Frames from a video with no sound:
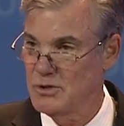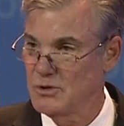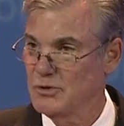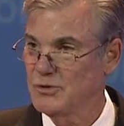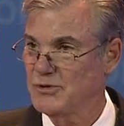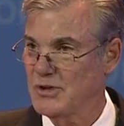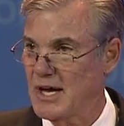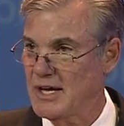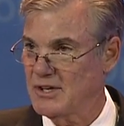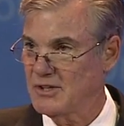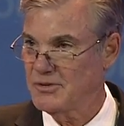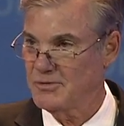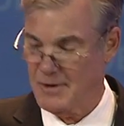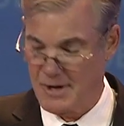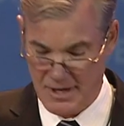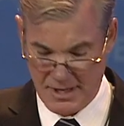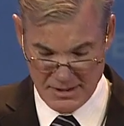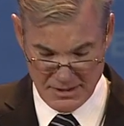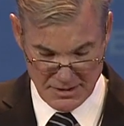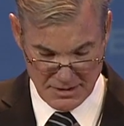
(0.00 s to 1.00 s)
you
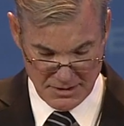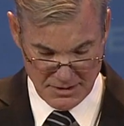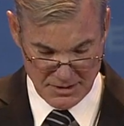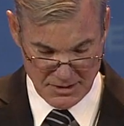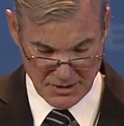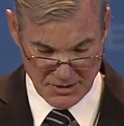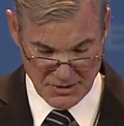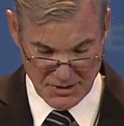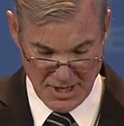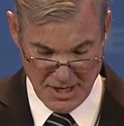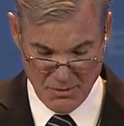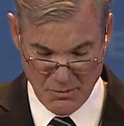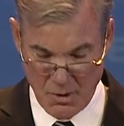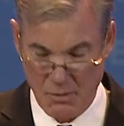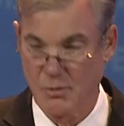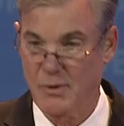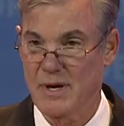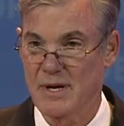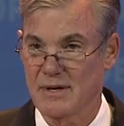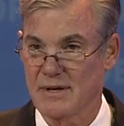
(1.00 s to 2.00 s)
satisfied to stay
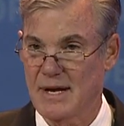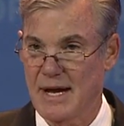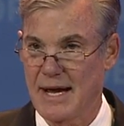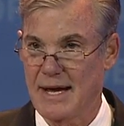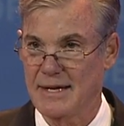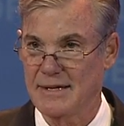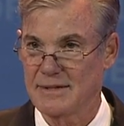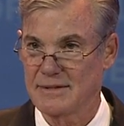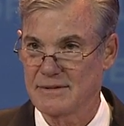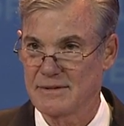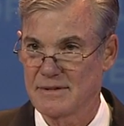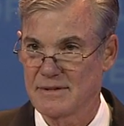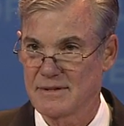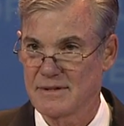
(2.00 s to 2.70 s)
where we are at?